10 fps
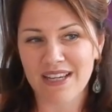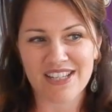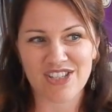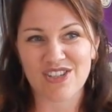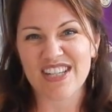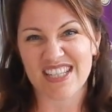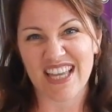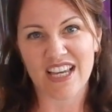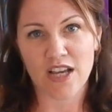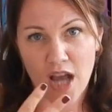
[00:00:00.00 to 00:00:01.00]
because you get to
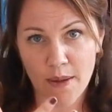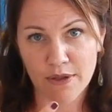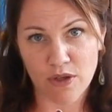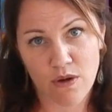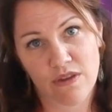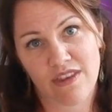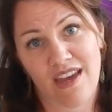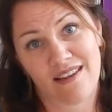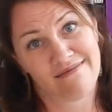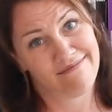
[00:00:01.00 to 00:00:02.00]
like gobble the whole
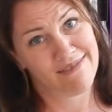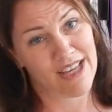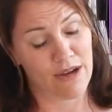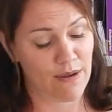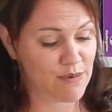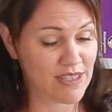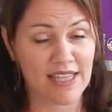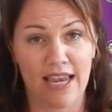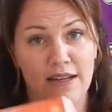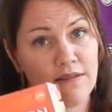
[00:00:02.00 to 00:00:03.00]
thing. So I'm just
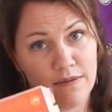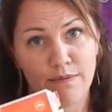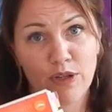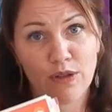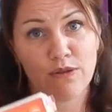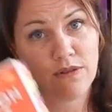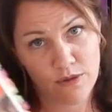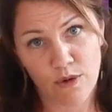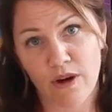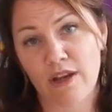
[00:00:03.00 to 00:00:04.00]
saying. Moon,
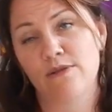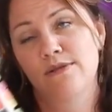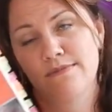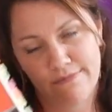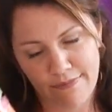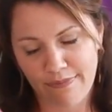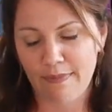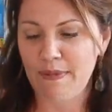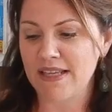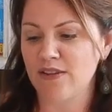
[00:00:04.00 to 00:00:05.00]
Oreos,
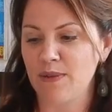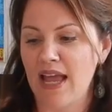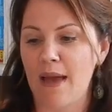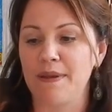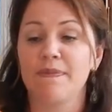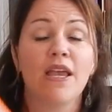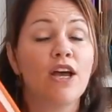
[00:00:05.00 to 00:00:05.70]
makes everybody happy.